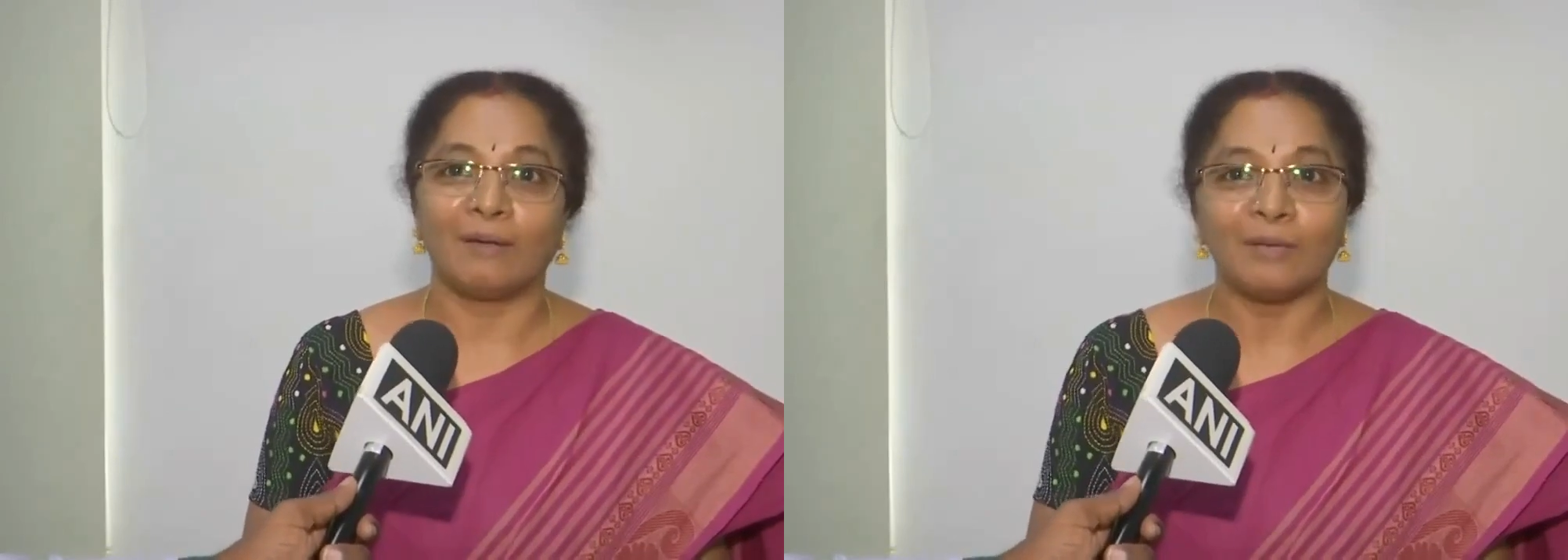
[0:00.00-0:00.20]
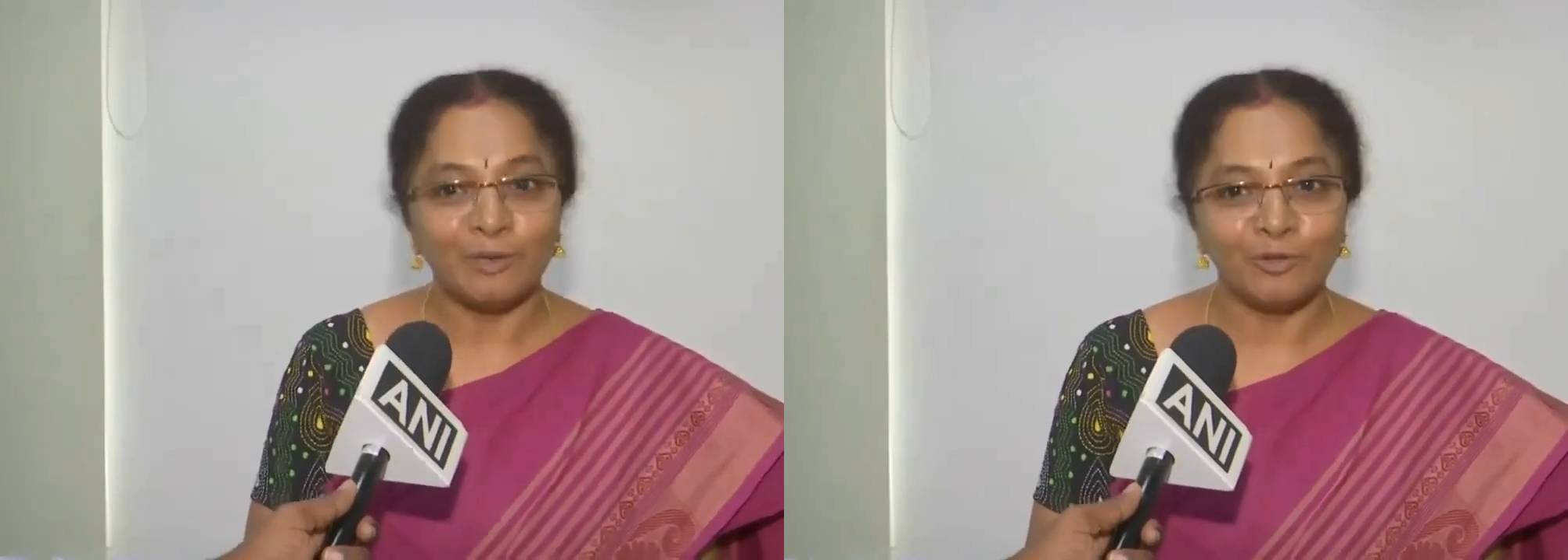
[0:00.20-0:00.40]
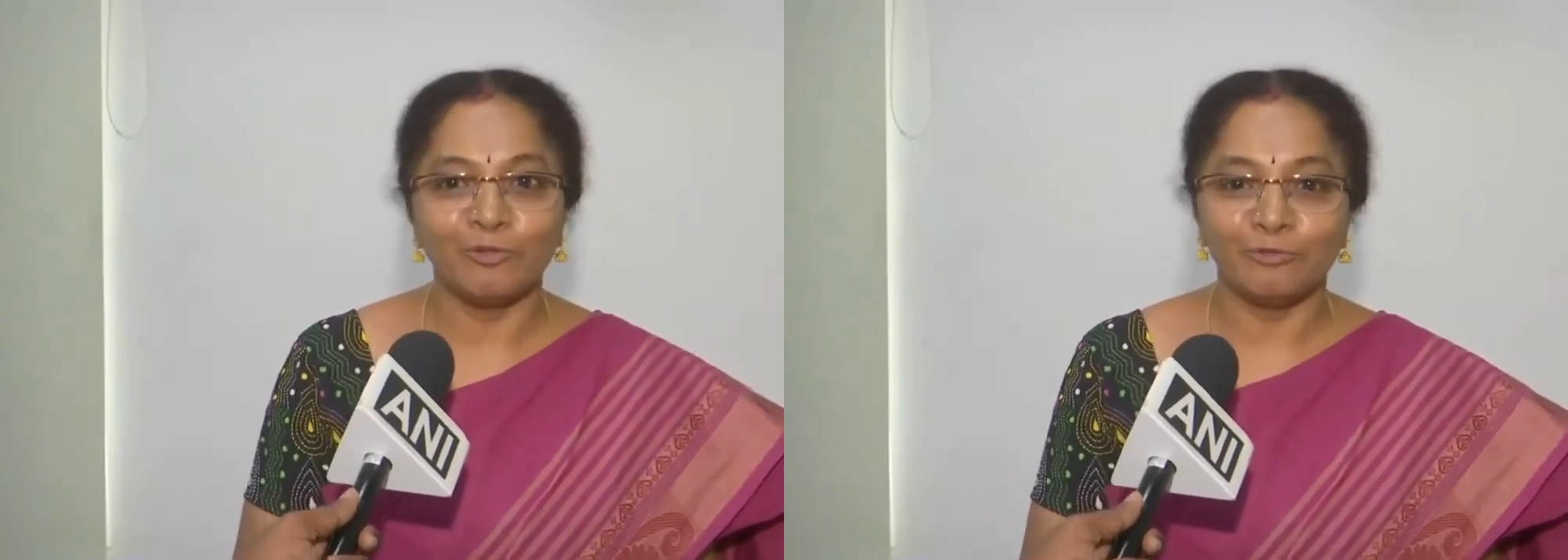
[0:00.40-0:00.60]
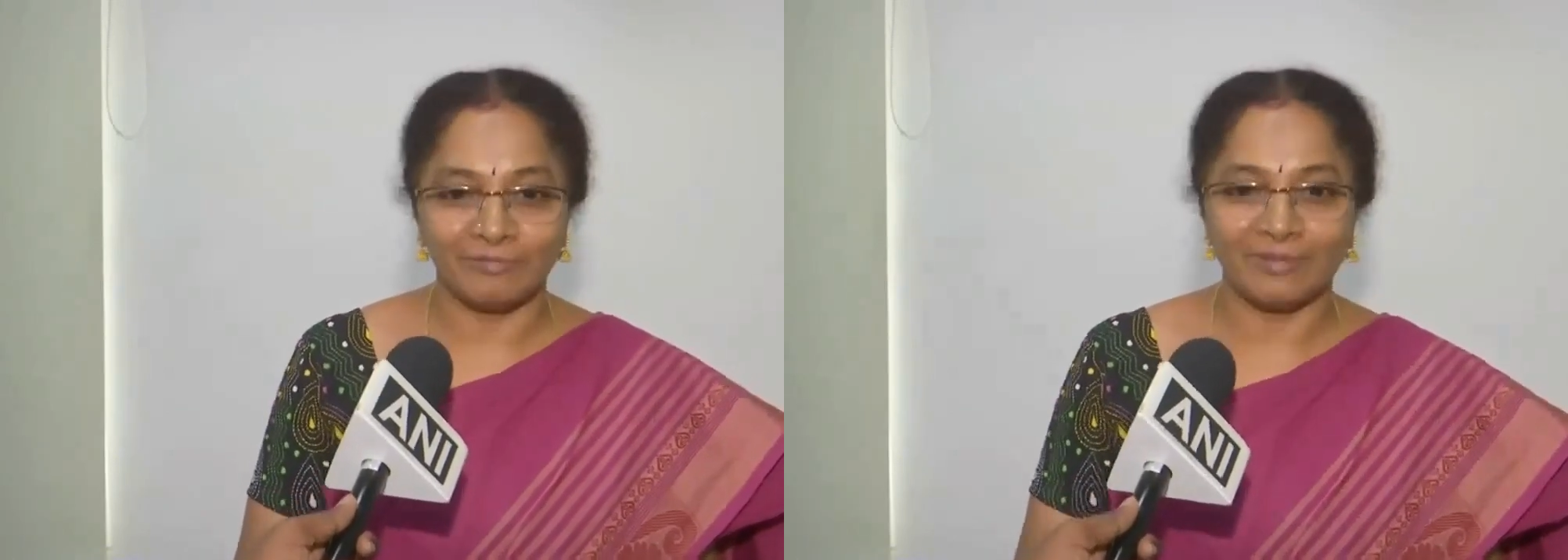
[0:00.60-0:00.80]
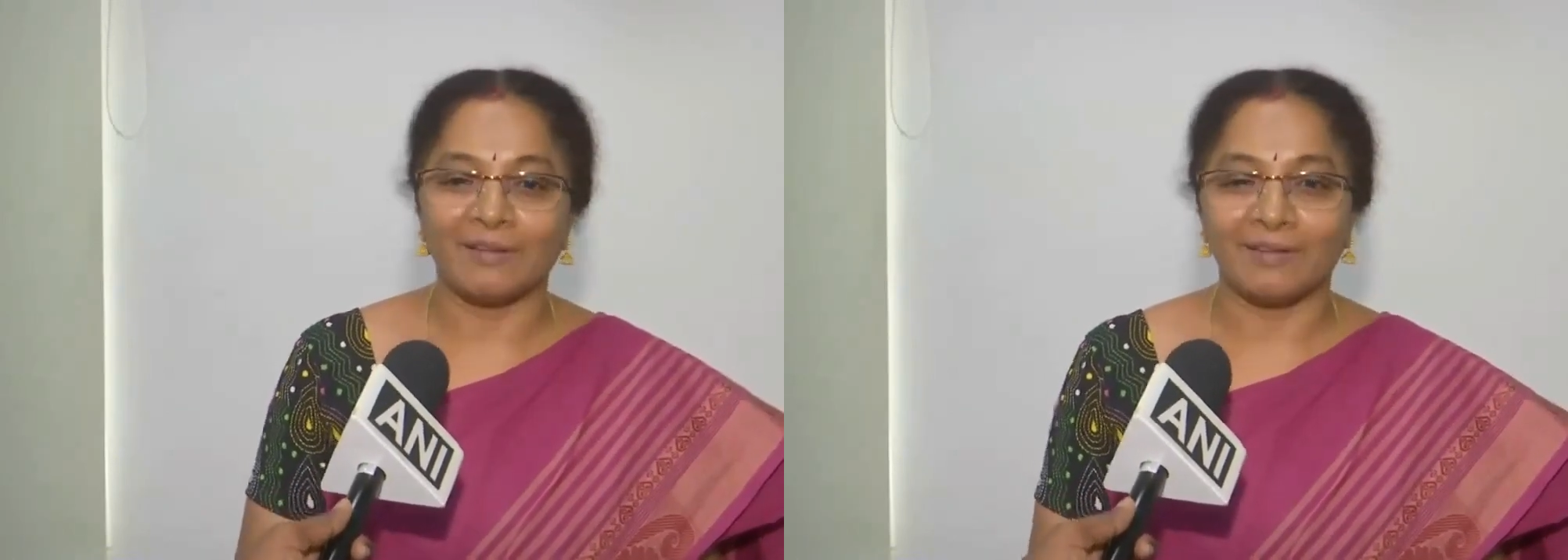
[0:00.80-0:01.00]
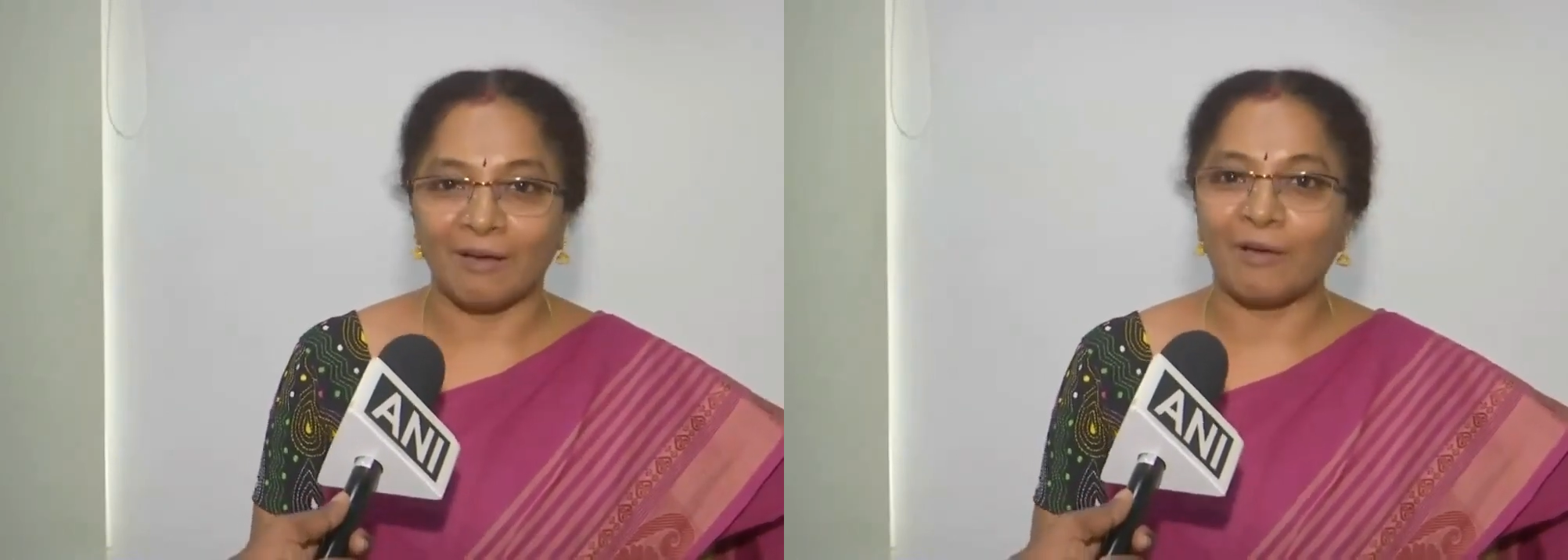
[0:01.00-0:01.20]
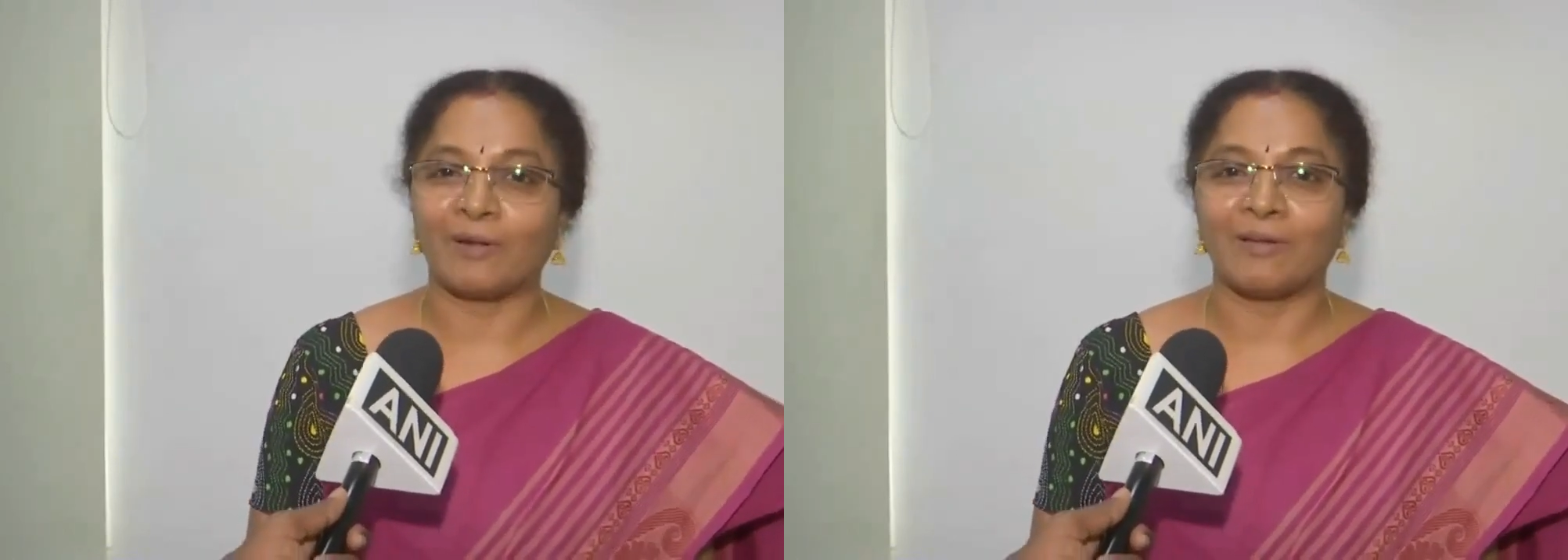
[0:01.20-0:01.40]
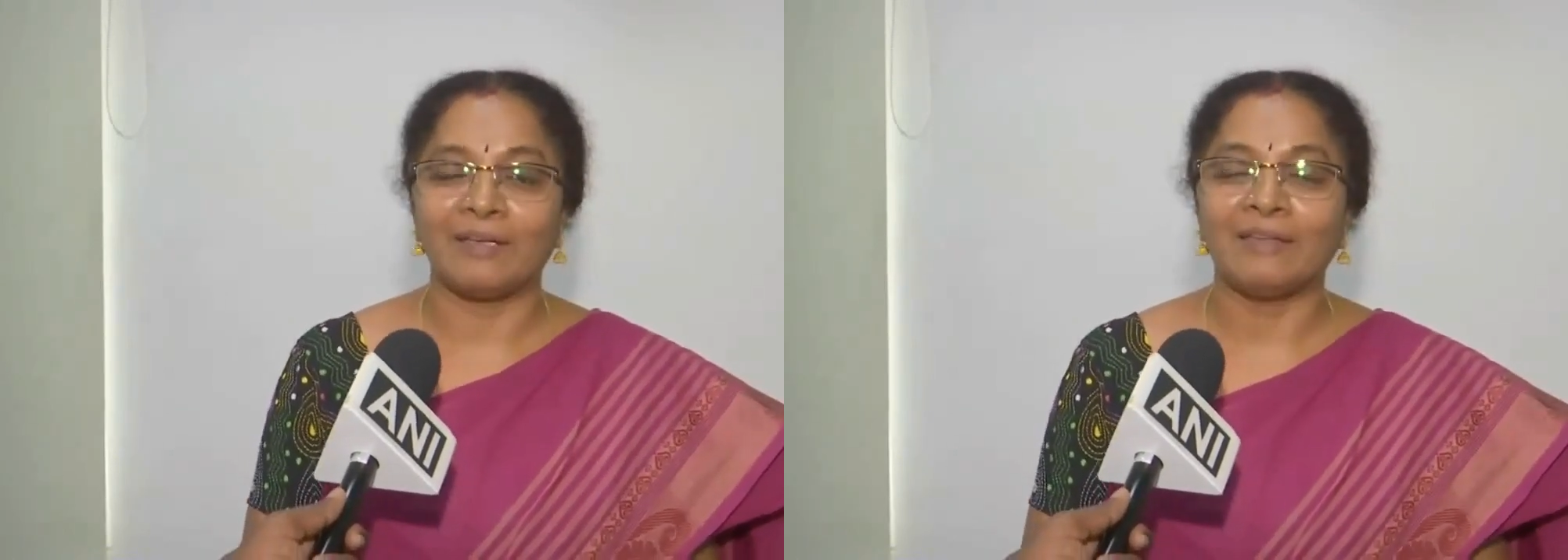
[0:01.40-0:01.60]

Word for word: Hindu or a